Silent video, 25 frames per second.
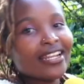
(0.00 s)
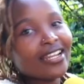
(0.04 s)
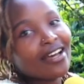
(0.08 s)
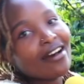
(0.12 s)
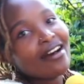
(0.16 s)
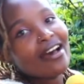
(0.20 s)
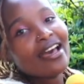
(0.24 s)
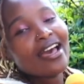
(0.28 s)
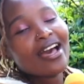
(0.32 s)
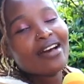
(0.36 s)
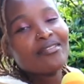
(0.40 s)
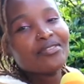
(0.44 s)
I
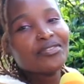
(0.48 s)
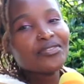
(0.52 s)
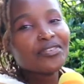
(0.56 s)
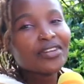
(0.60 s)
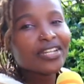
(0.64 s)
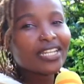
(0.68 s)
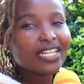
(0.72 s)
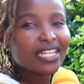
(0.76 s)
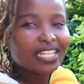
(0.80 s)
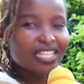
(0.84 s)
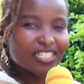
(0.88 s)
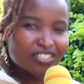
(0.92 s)
have a very
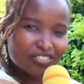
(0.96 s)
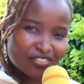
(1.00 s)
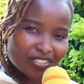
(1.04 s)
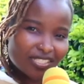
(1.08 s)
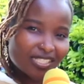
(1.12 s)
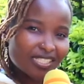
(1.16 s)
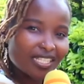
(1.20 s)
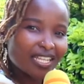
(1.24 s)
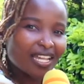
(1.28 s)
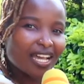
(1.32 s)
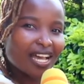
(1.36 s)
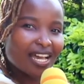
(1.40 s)

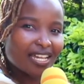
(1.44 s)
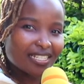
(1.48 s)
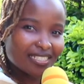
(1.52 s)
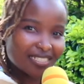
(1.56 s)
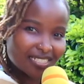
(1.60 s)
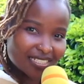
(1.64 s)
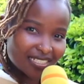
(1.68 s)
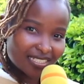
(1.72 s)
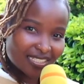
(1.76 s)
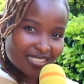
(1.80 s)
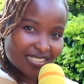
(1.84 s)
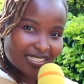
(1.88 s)
interesting
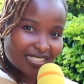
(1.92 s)
artist.